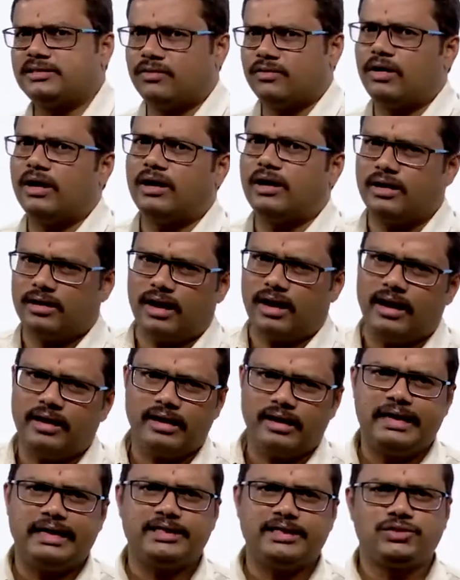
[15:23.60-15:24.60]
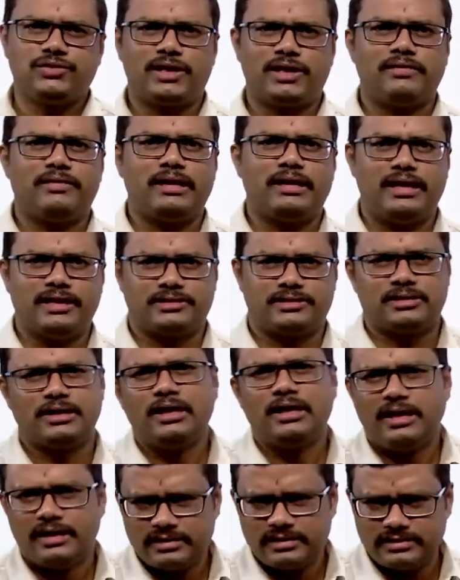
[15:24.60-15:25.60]
the water content is very less.
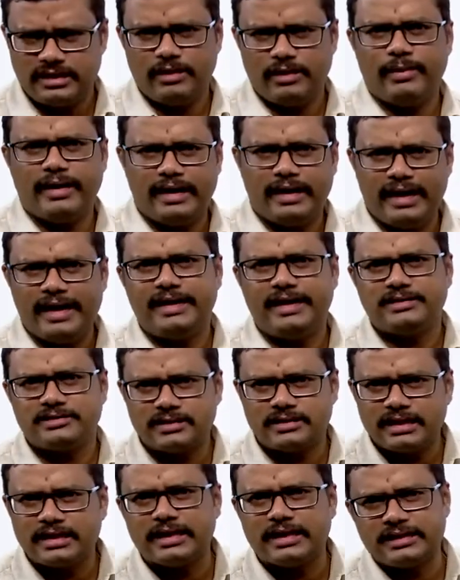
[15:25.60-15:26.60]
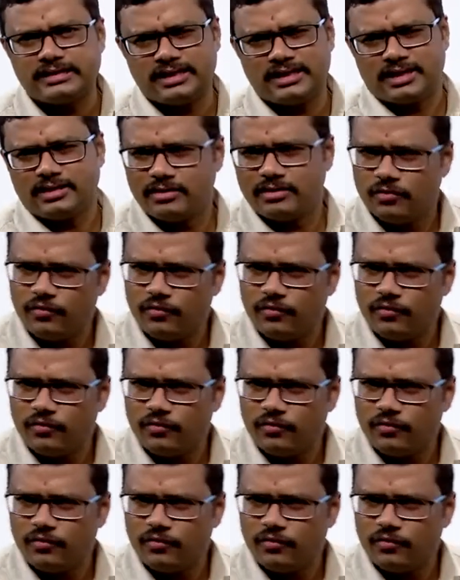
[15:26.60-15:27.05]
It's day by day it is decreasing.